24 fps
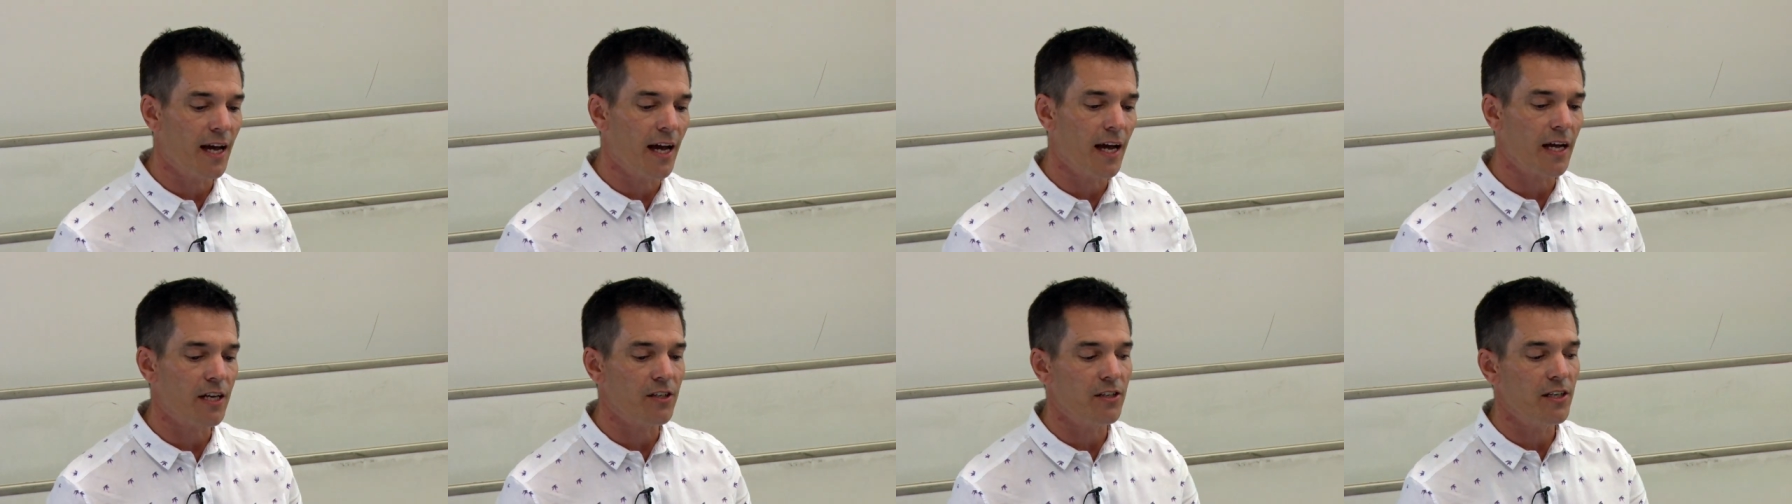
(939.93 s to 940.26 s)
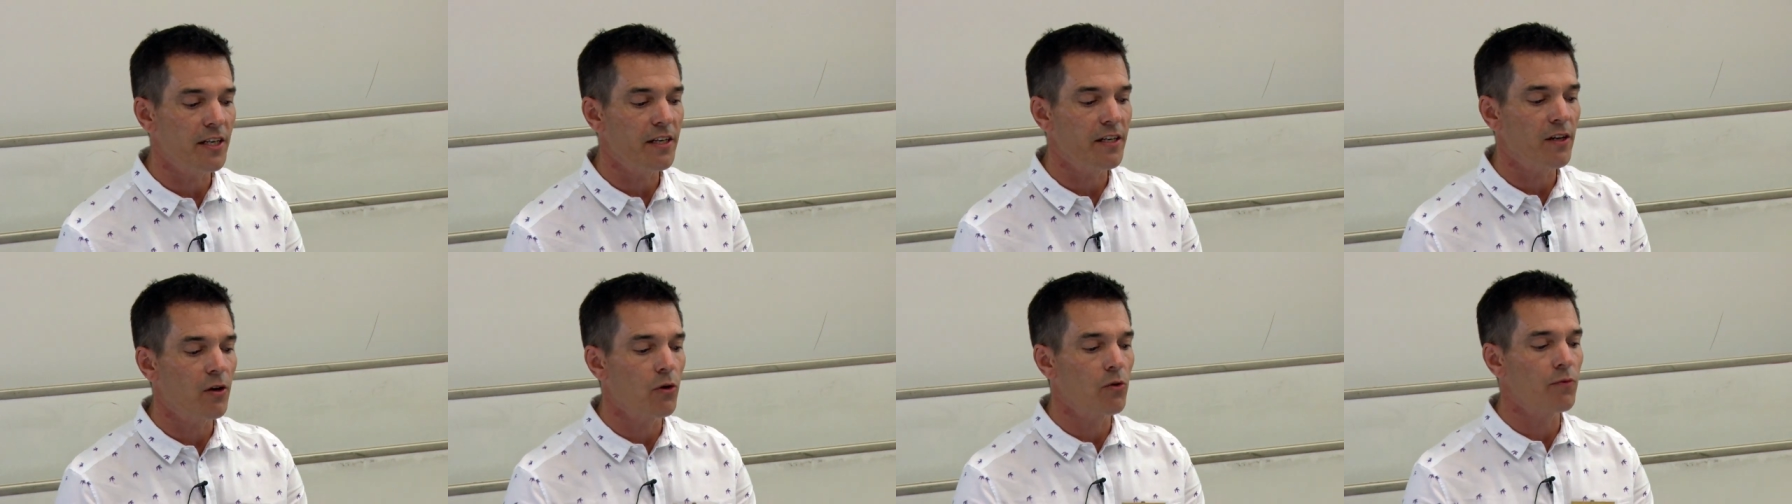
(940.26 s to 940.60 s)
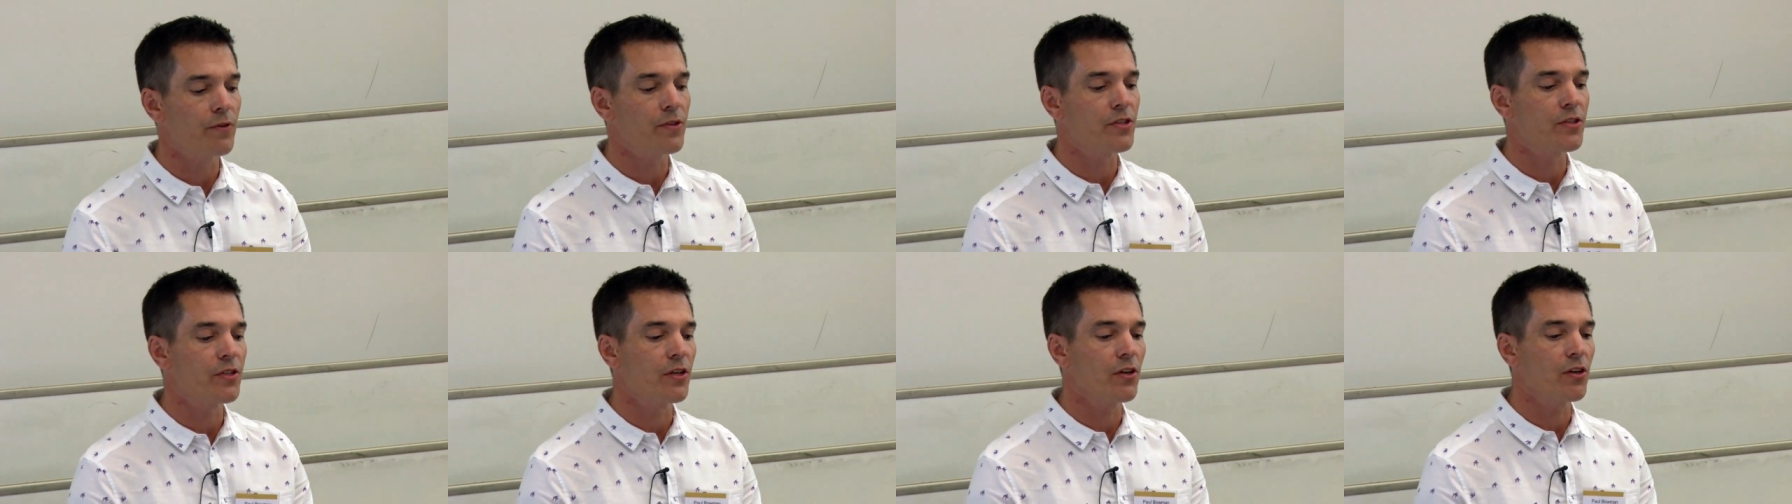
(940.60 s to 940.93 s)
actually known
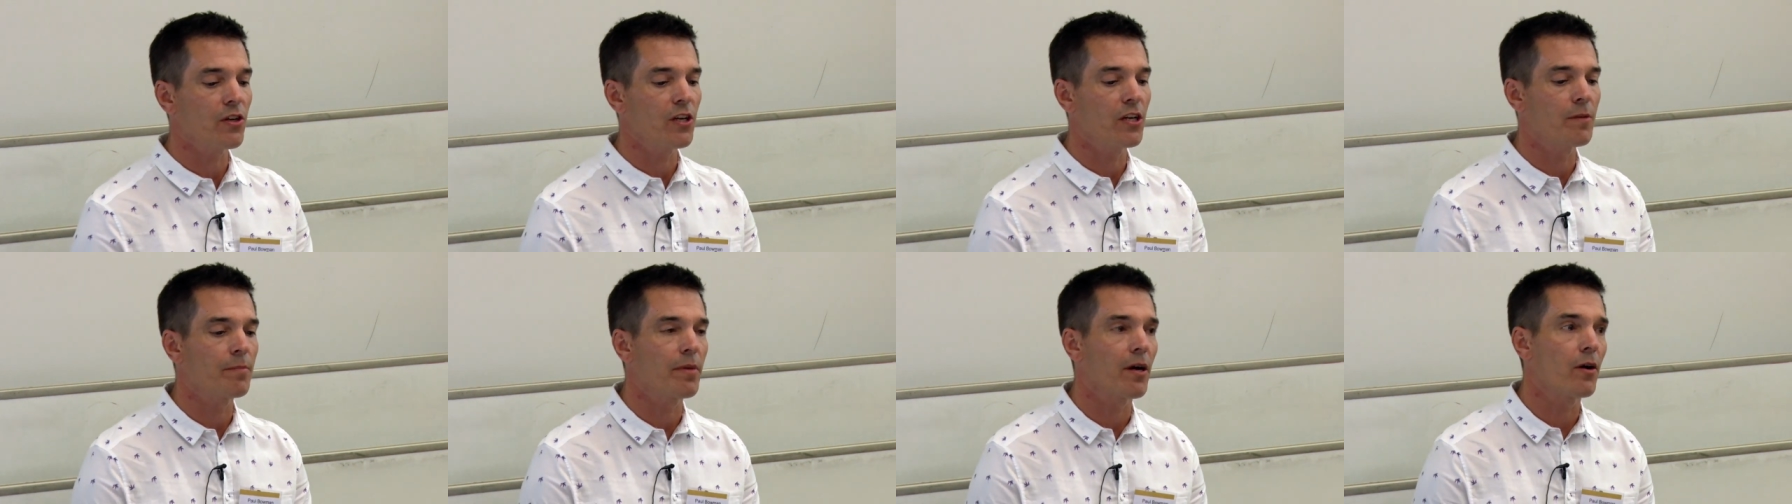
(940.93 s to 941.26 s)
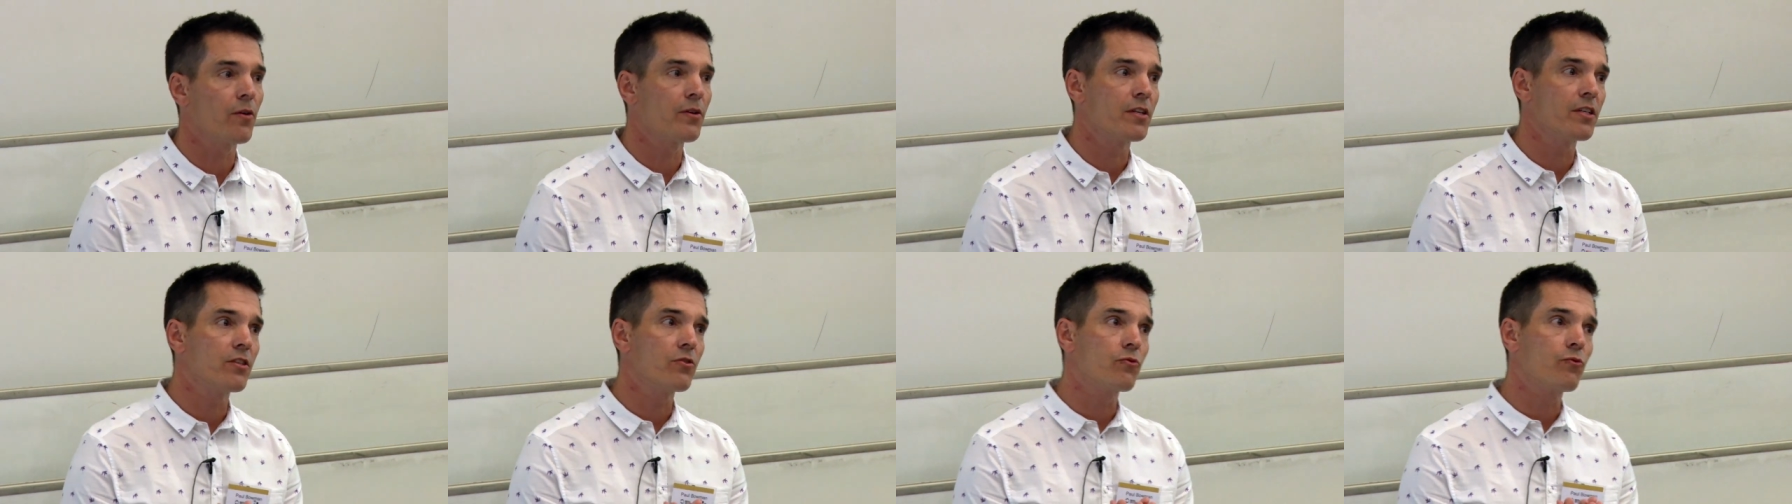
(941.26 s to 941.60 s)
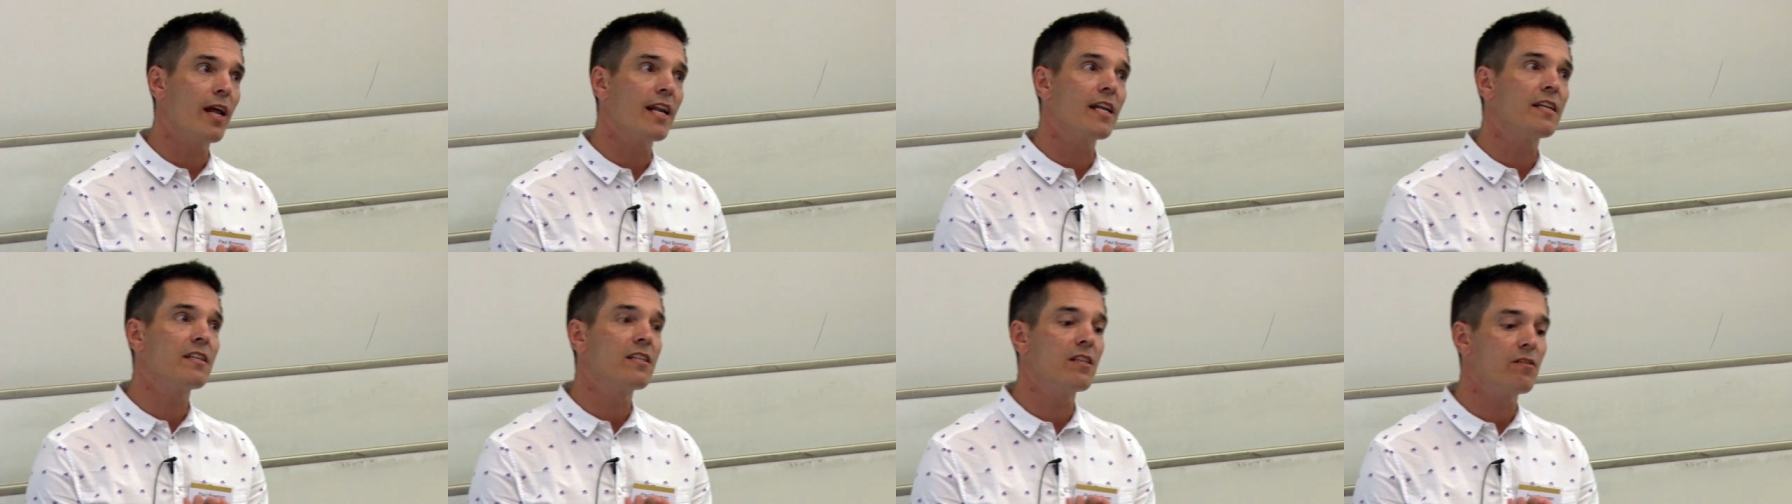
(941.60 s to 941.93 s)
for certain about his
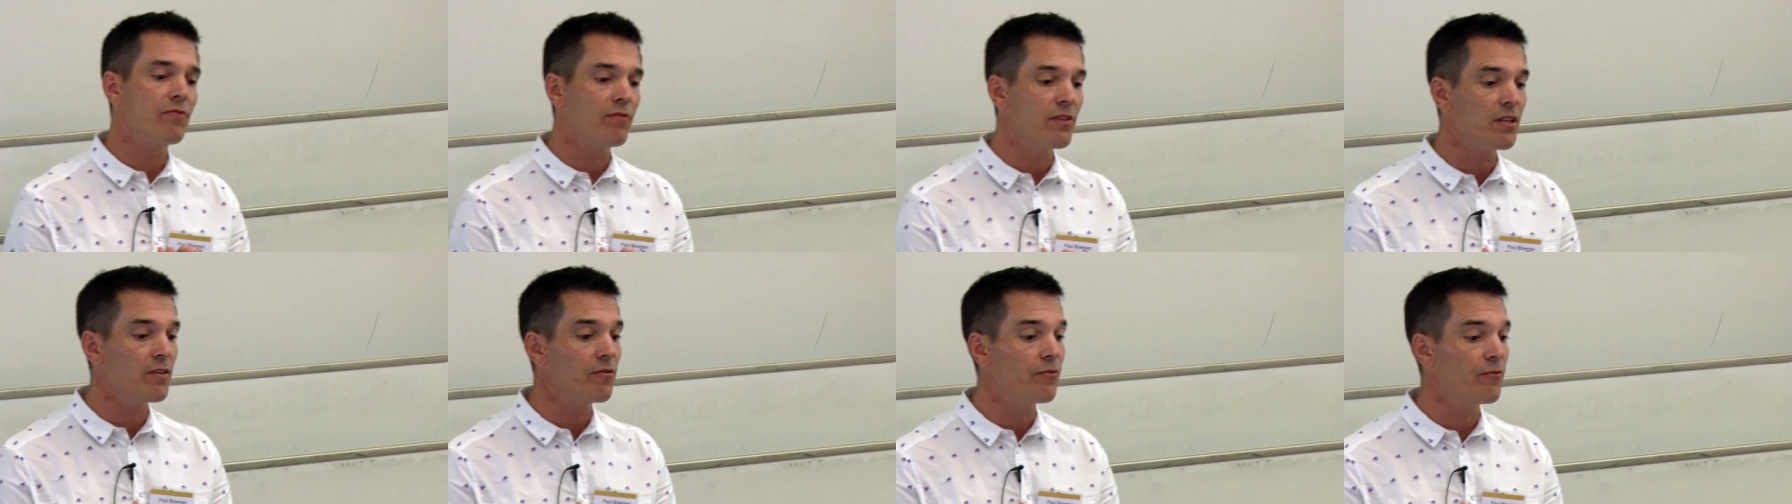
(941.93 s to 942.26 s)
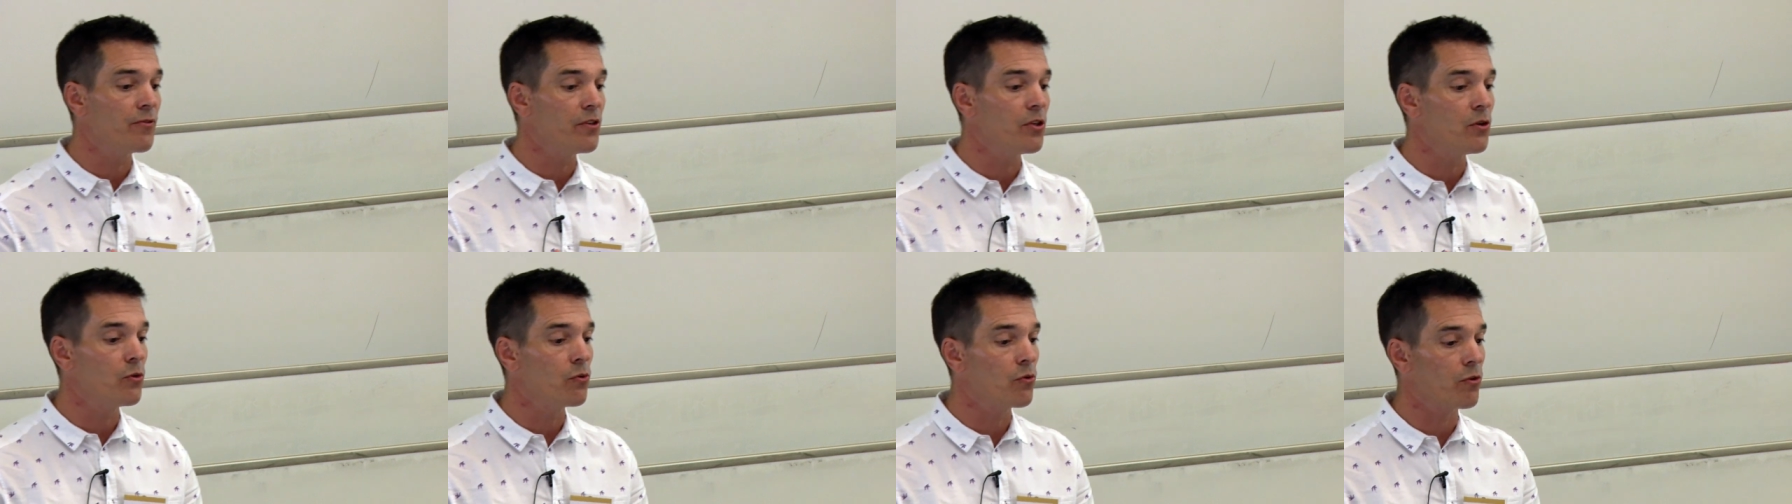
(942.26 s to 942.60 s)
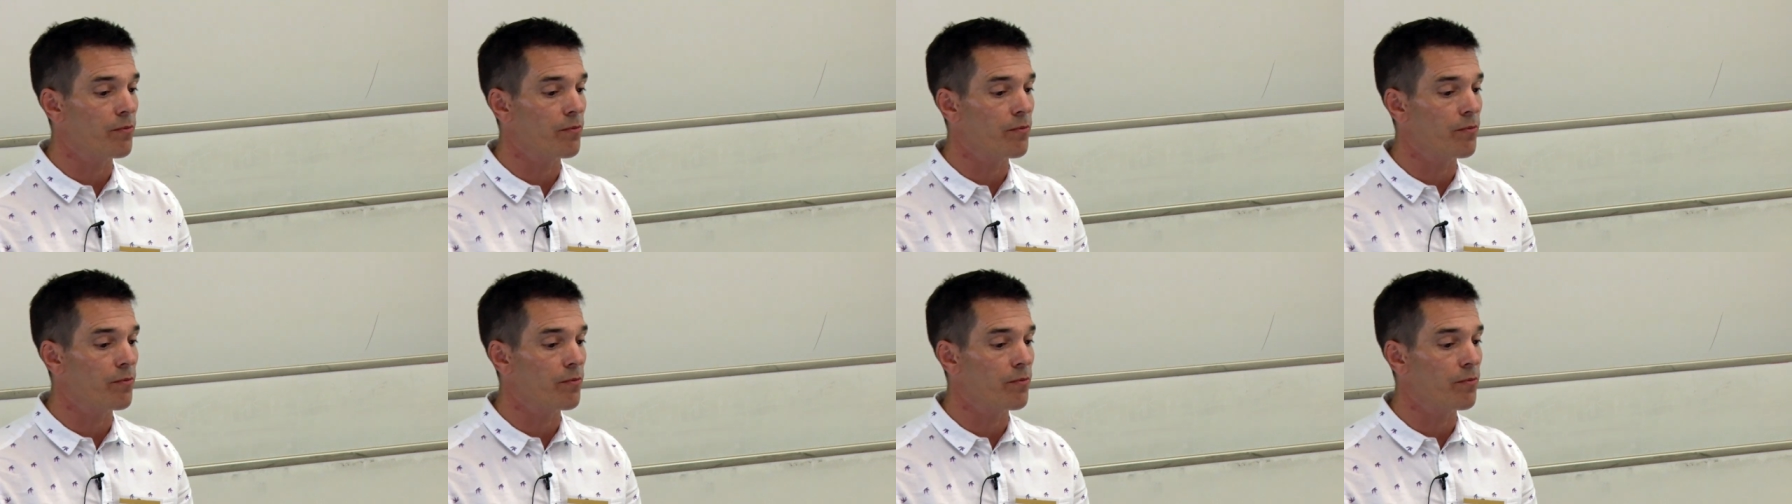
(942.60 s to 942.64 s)
relatively few